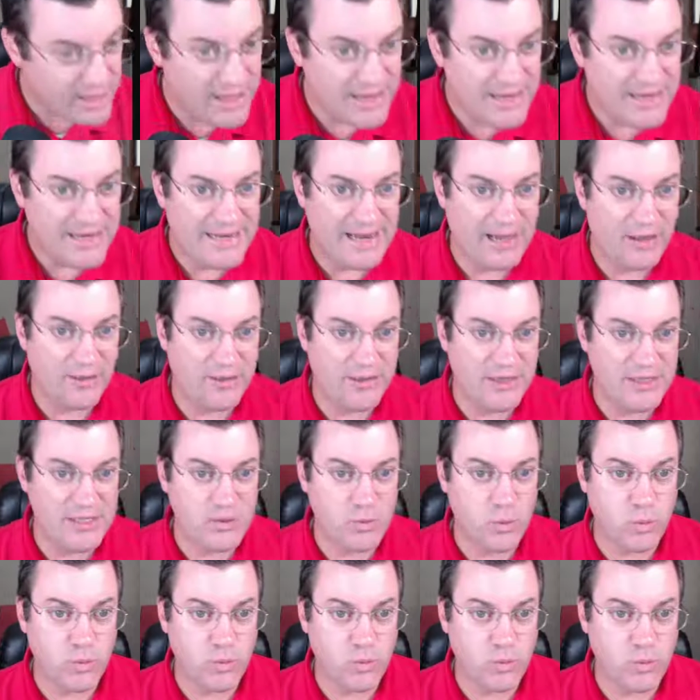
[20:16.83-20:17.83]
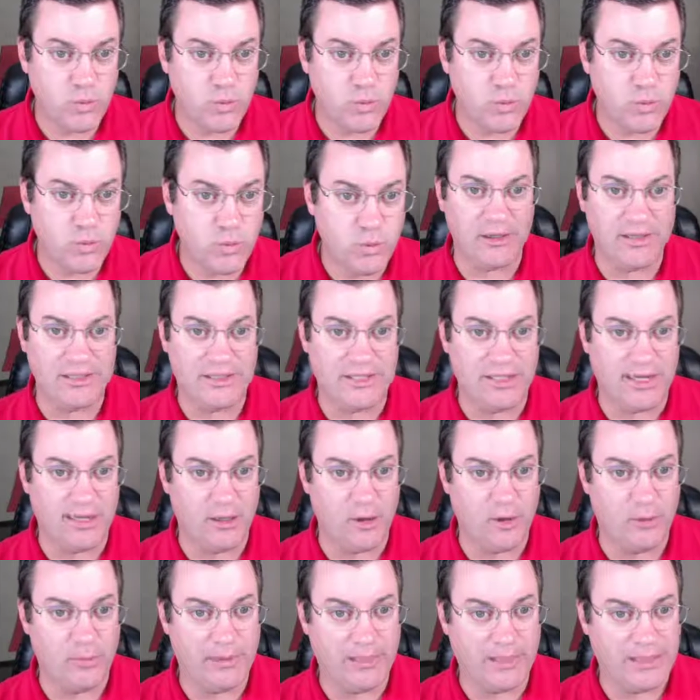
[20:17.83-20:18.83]
Now this note here is yellow
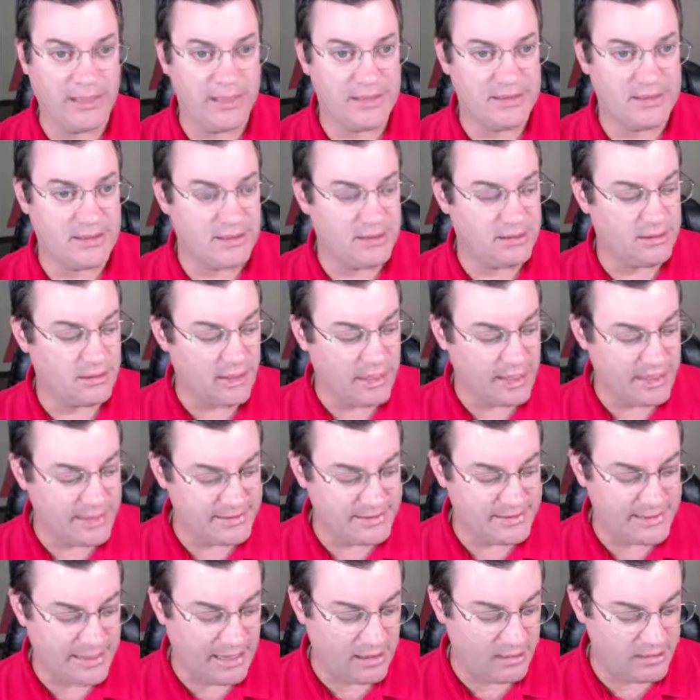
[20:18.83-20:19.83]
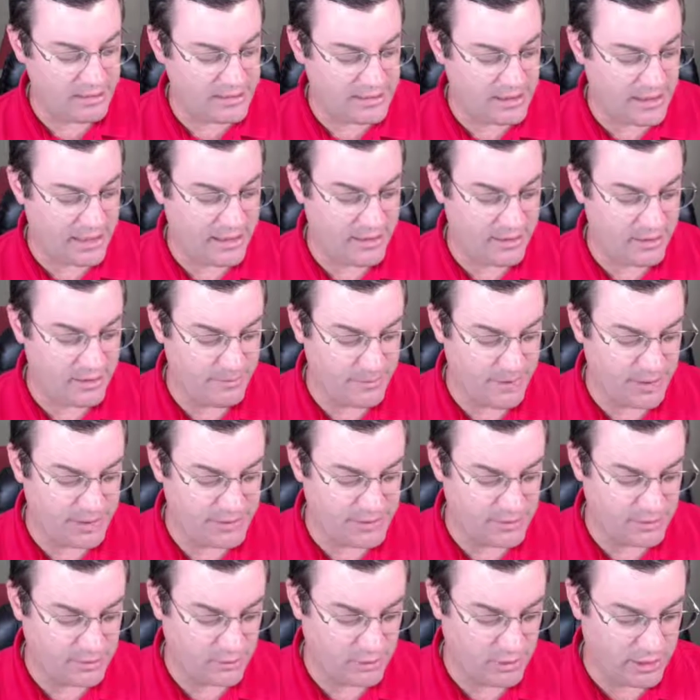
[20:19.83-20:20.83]
because it lies outside of the
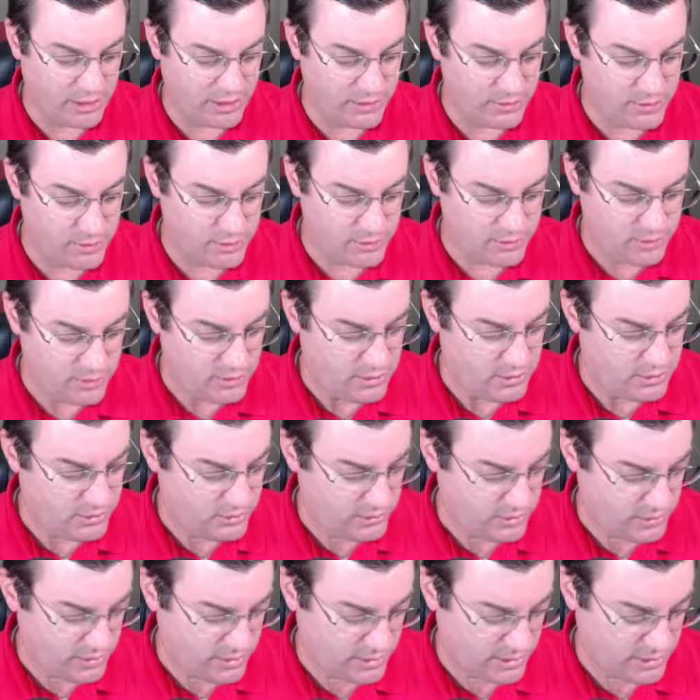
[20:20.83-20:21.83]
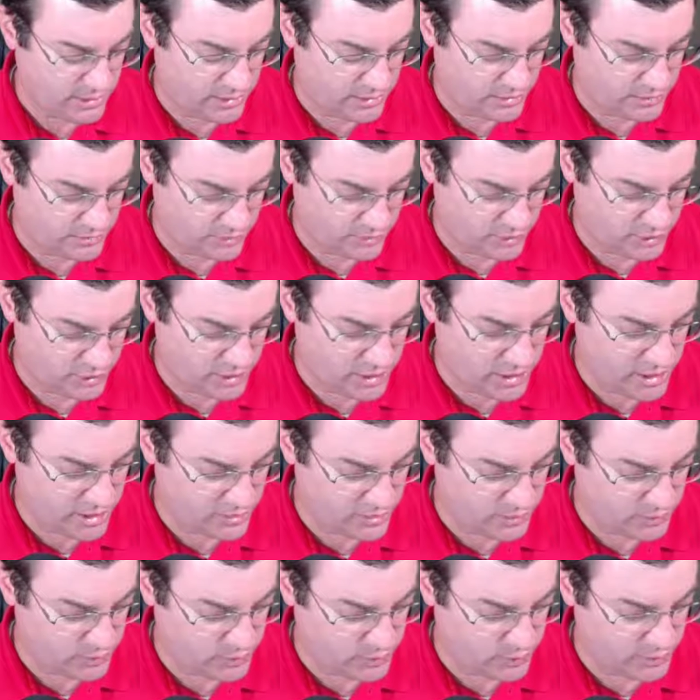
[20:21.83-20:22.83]
basic range. John
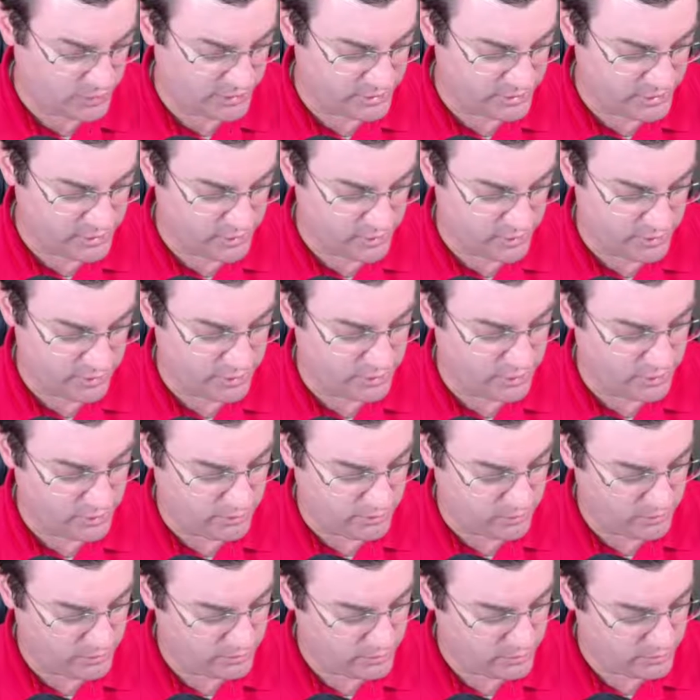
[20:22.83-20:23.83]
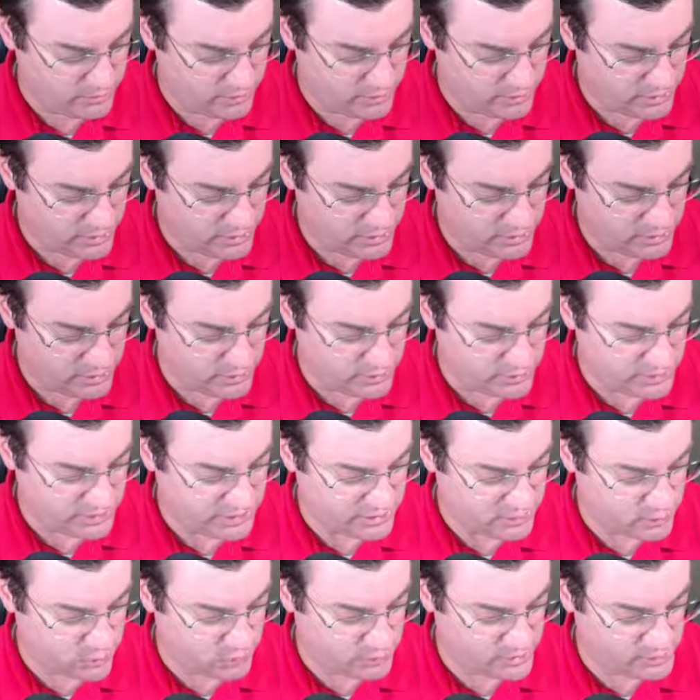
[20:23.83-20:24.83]
knows what he's doing though. He knows he's
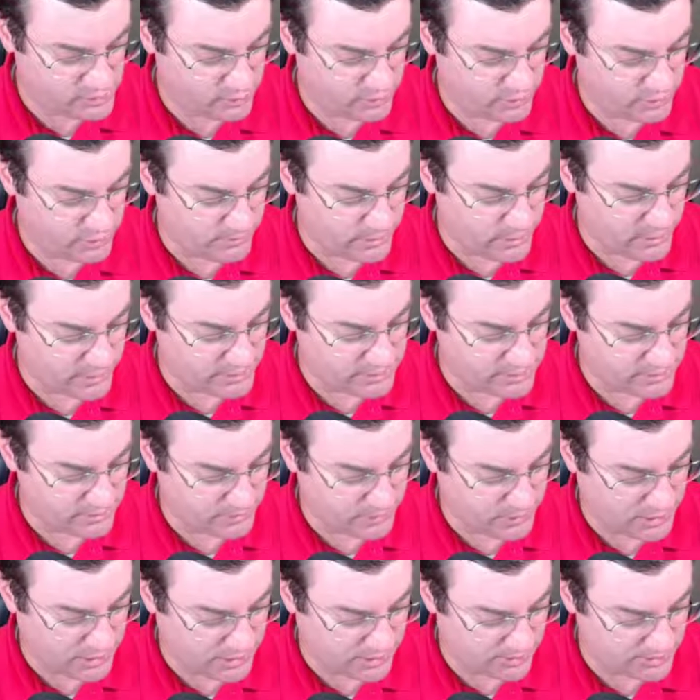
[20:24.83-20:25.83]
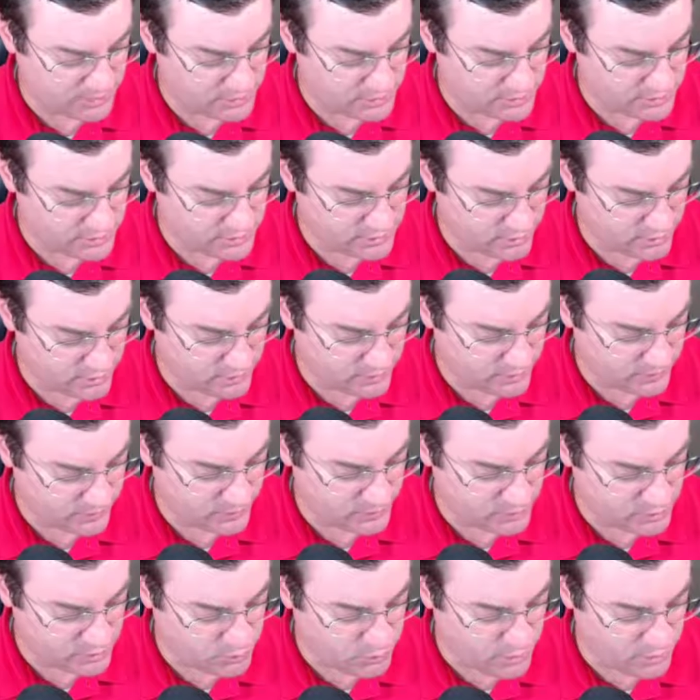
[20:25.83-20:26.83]
working with the Boston Pops, so it's
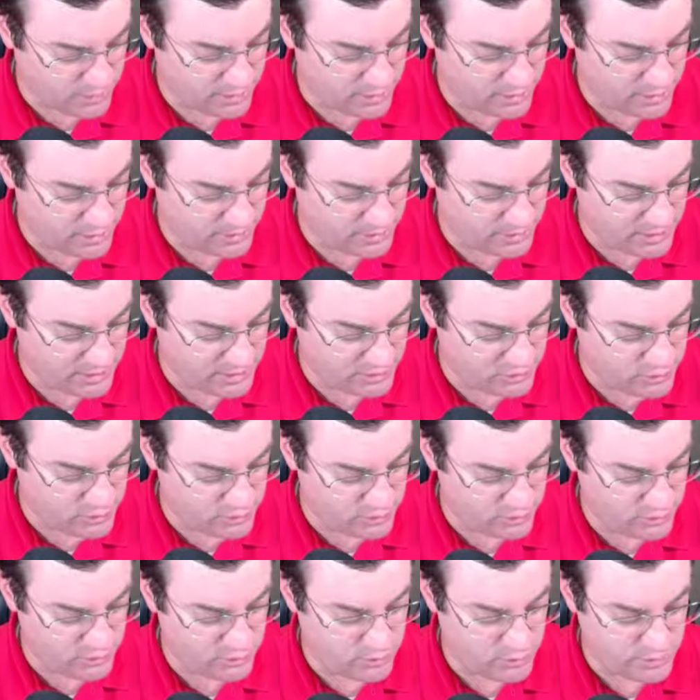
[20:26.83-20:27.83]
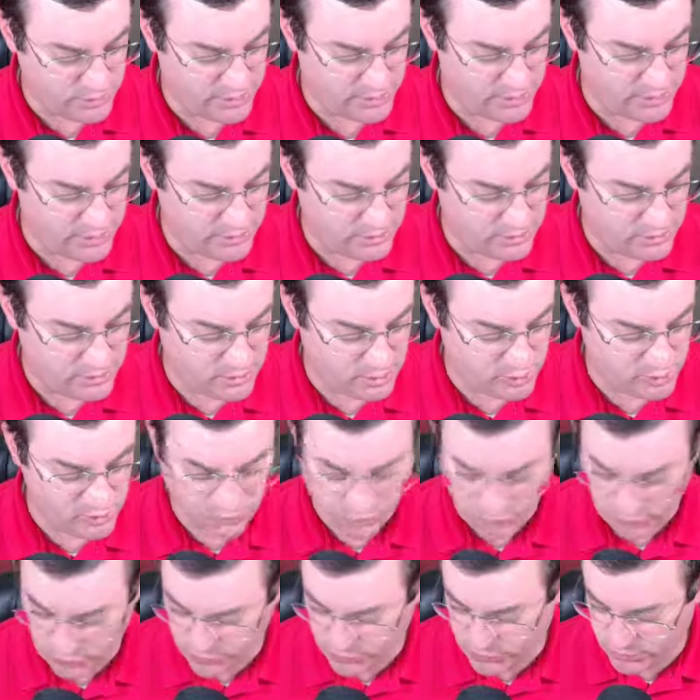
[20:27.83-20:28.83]
probably not going to be an issue. And we need those
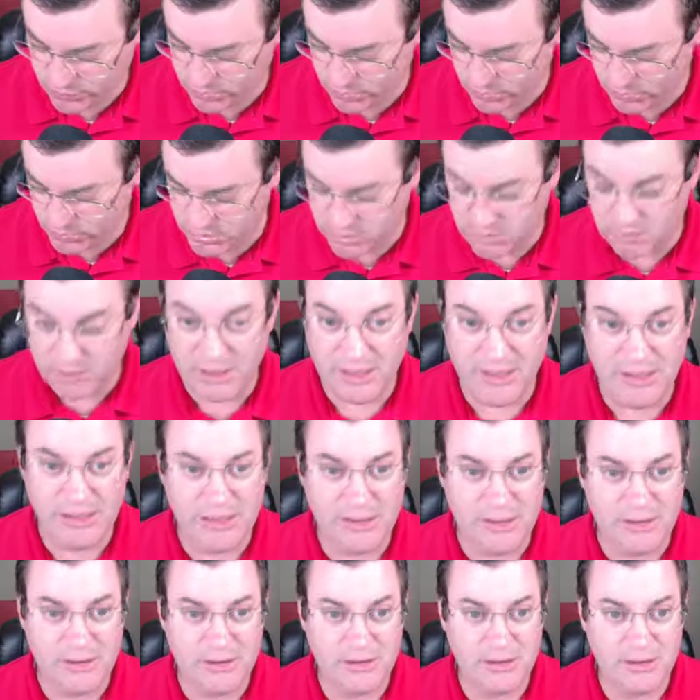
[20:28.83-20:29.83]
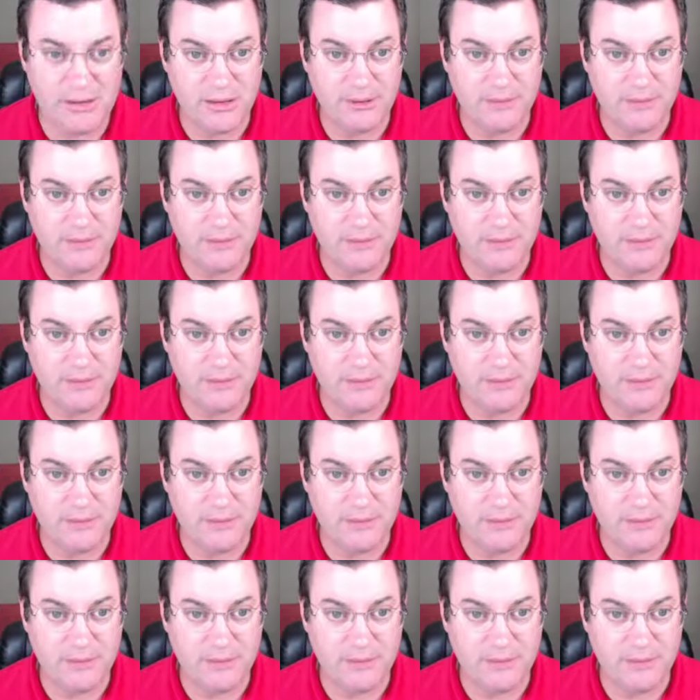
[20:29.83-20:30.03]
first two notes to be E's.